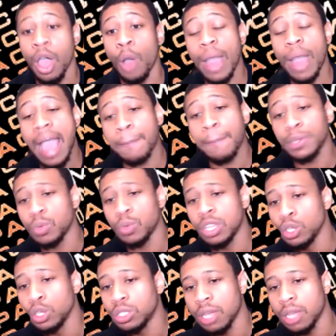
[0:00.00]
What happens when
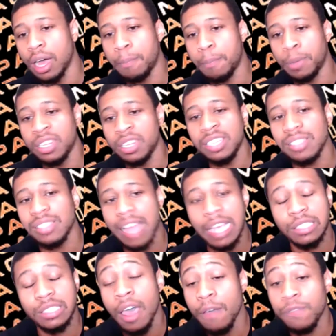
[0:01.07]
those police
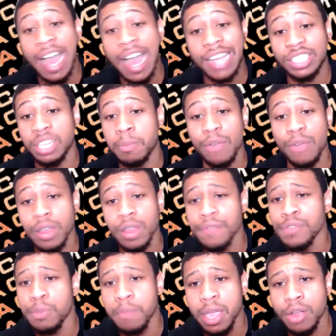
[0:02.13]
lights flash in my
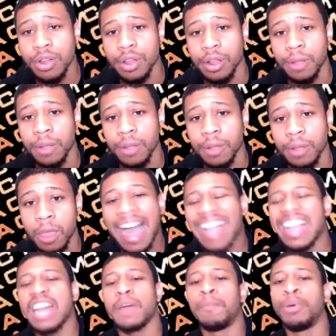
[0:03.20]
rearview mirror? I
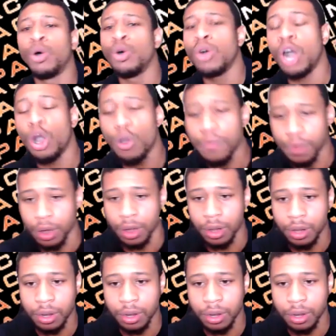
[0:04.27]
got to pull over.